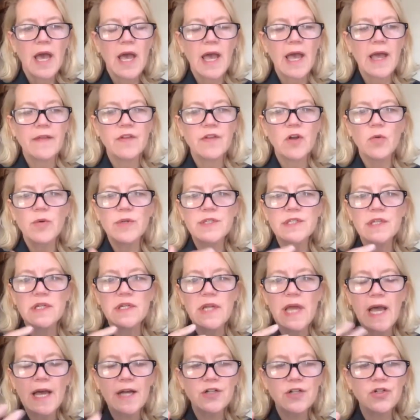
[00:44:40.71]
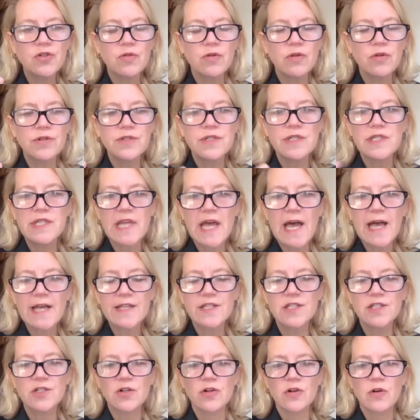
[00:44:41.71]
and there was a natural
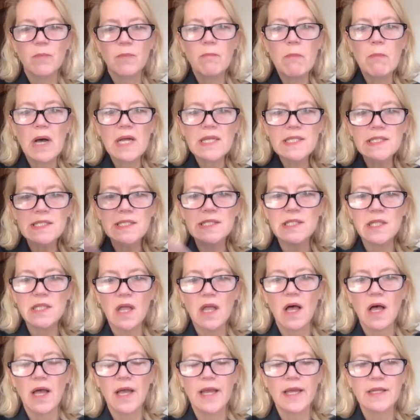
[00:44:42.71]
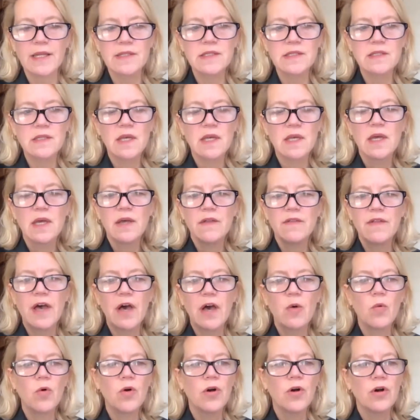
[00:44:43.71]
disaster, mudslides
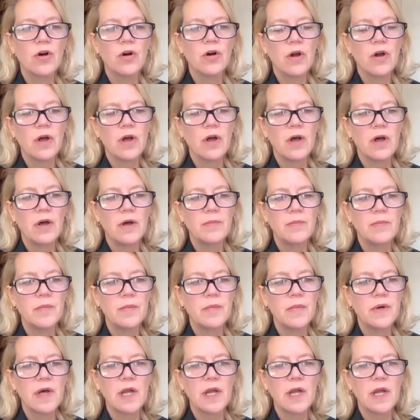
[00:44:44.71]
that were um,